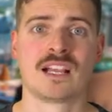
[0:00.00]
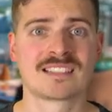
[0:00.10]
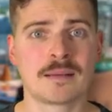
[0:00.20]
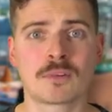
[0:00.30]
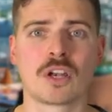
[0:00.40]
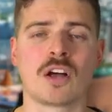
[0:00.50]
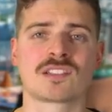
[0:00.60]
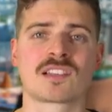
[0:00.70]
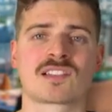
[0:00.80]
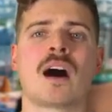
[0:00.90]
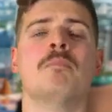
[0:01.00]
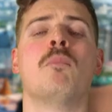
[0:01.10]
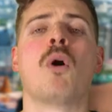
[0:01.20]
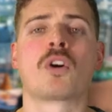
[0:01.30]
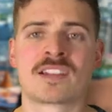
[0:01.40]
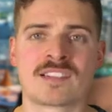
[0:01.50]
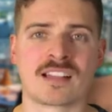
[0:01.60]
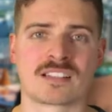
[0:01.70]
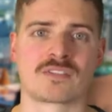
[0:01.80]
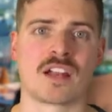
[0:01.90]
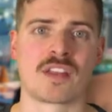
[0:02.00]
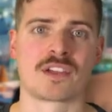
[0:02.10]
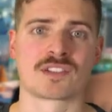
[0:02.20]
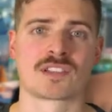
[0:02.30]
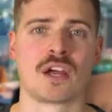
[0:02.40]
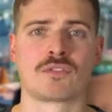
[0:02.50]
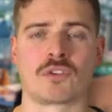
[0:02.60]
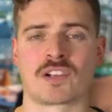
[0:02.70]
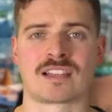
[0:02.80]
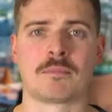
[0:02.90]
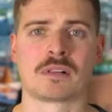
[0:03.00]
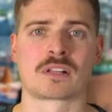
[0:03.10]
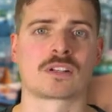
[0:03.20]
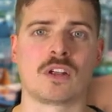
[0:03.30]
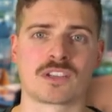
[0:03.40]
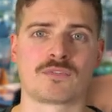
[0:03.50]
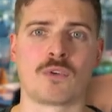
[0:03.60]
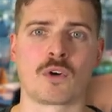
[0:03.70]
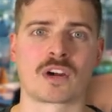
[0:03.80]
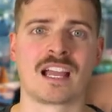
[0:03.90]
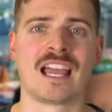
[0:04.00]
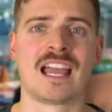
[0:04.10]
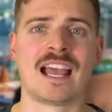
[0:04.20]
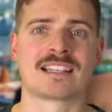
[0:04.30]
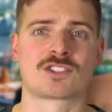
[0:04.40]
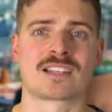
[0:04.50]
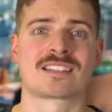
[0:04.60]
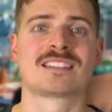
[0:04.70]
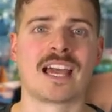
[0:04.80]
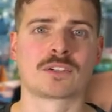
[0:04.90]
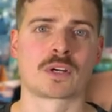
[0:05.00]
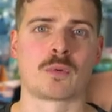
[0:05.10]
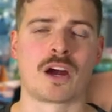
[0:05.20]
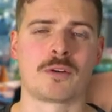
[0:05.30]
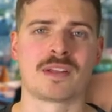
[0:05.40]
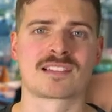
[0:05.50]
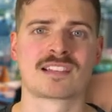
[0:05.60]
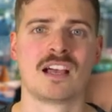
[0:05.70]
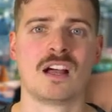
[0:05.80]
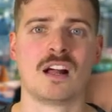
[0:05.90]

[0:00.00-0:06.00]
Some clauses are more extensive than others. For example, clause 4 has just 10 requirements,